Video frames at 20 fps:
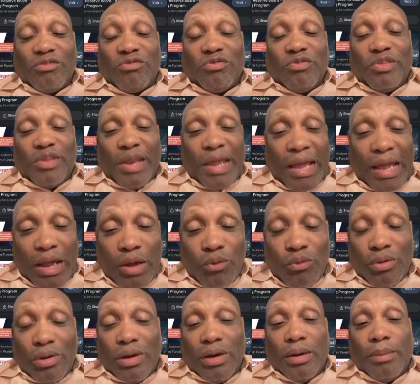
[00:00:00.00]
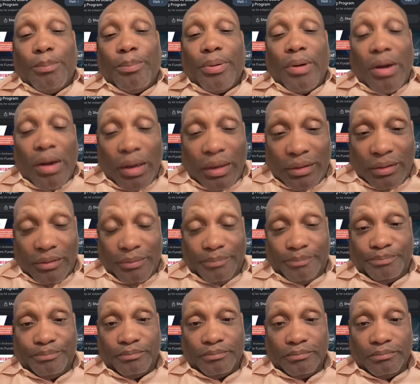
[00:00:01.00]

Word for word: now upon them.